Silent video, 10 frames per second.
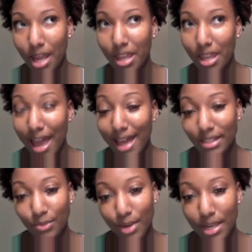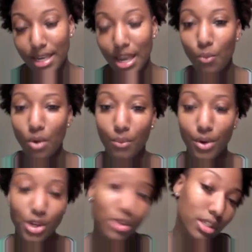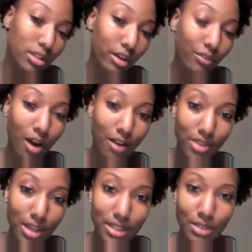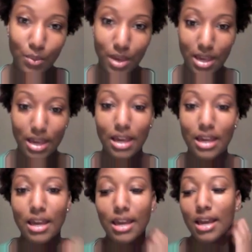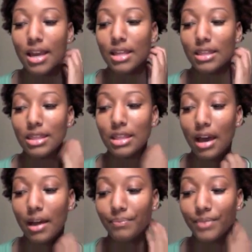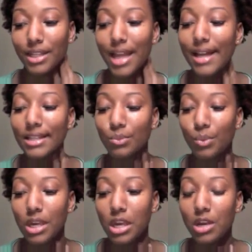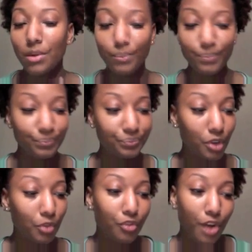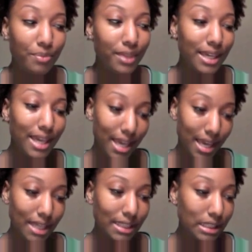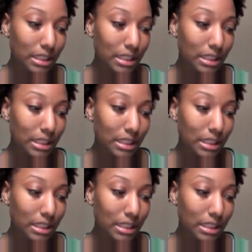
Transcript: last week and what we're using so far this week. Last week from the kit,